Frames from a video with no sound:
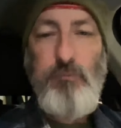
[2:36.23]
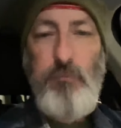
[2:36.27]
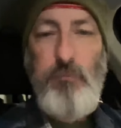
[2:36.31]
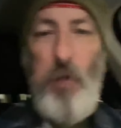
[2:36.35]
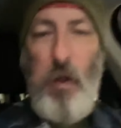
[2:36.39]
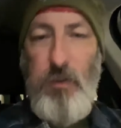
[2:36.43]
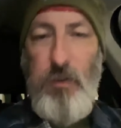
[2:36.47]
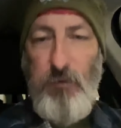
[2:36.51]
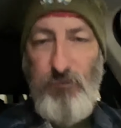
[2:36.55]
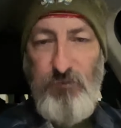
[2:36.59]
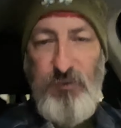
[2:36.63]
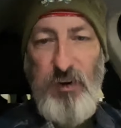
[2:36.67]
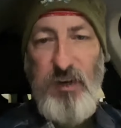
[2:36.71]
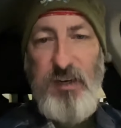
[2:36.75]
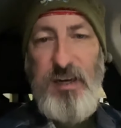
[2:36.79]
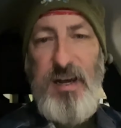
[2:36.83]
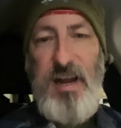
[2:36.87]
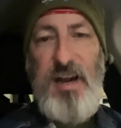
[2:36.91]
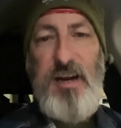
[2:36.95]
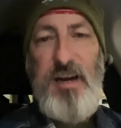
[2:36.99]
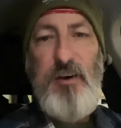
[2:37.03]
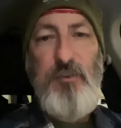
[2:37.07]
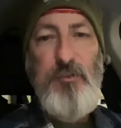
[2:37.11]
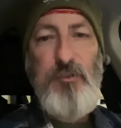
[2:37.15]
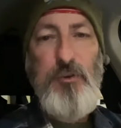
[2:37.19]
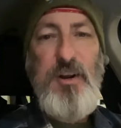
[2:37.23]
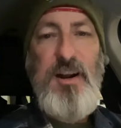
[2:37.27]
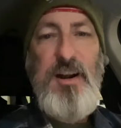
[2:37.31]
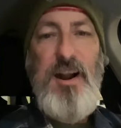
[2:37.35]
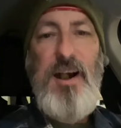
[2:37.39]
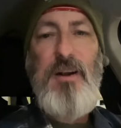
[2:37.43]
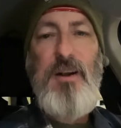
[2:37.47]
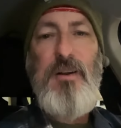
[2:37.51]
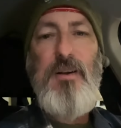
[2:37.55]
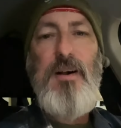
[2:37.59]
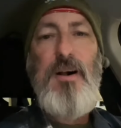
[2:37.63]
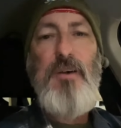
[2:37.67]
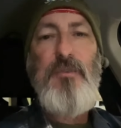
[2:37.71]
the fuck out of here. Three
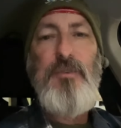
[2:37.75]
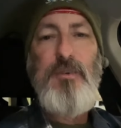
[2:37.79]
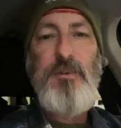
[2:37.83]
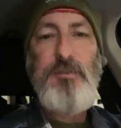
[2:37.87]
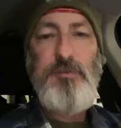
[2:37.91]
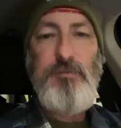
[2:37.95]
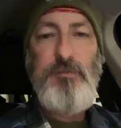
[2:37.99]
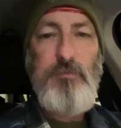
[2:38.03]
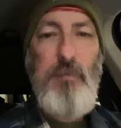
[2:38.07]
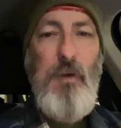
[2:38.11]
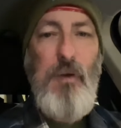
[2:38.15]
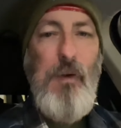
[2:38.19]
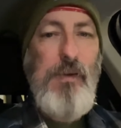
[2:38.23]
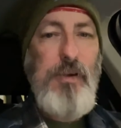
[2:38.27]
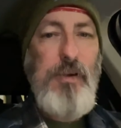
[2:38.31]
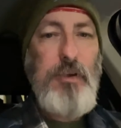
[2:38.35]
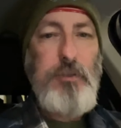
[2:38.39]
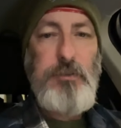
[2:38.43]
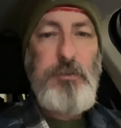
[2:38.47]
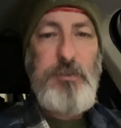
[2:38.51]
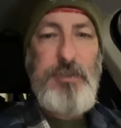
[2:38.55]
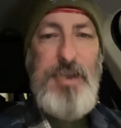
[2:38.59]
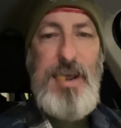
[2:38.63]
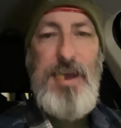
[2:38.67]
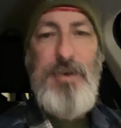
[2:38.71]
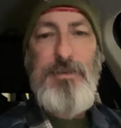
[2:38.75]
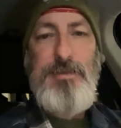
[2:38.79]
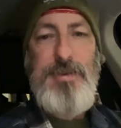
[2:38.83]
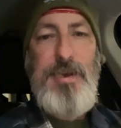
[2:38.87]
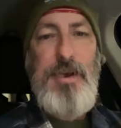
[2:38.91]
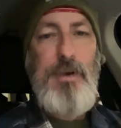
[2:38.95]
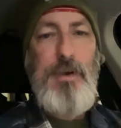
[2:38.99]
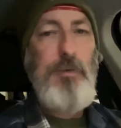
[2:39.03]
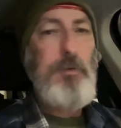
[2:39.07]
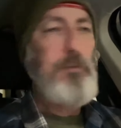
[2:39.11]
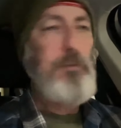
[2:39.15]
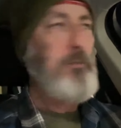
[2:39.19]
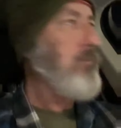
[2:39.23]
dollar offer.
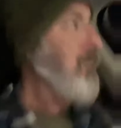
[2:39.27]
Downtown.